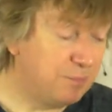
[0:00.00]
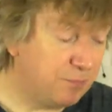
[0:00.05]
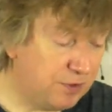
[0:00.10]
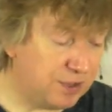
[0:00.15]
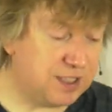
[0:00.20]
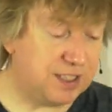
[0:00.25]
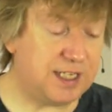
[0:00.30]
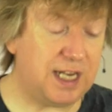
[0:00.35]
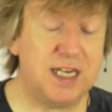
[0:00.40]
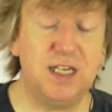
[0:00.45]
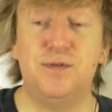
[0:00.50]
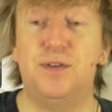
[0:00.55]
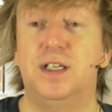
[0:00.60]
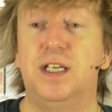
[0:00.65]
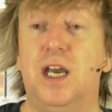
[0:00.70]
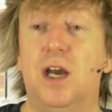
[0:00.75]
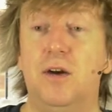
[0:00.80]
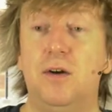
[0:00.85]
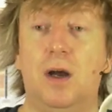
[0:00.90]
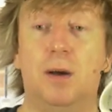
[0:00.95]
For today's
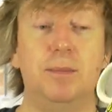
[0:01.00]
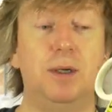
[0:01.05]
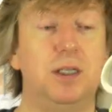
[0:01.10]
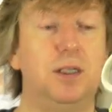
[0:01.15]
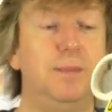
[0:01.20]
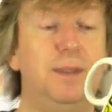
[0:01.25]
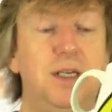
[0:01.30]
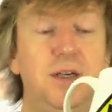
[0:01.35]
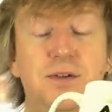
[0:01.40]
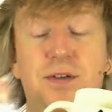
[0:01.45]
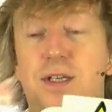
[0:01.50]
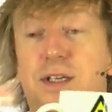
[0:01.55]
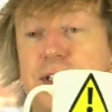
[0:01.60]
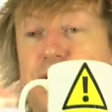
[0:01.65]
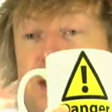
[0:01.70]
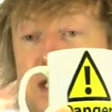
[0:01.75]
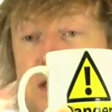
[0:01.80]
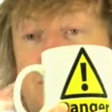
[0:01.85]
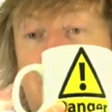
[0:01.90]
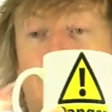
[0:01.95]
video, I'm going to be using
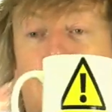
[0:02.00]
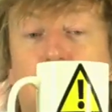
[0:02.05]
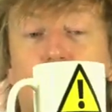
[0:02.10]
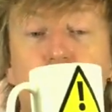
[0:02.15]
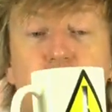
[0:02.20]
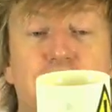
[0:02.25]
this mug,